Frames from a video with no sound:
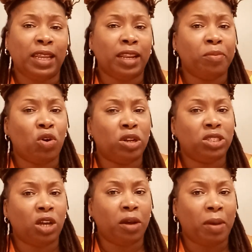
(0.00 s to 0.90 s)
And I'm going
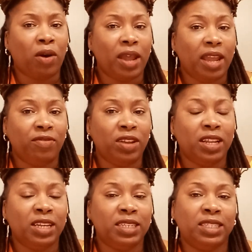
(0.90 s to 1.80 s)
to talk about
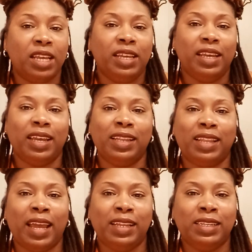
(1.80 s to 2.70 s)
heaviness and
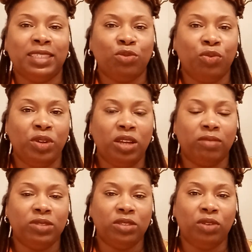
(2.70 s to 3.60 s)
lightness when we
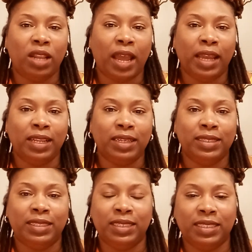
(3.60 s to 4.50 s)
come to light
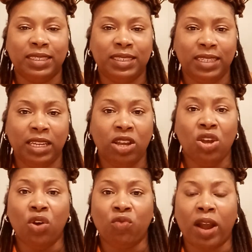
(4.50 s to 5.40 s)
and density,
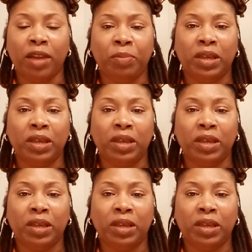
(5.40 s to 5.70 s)
right?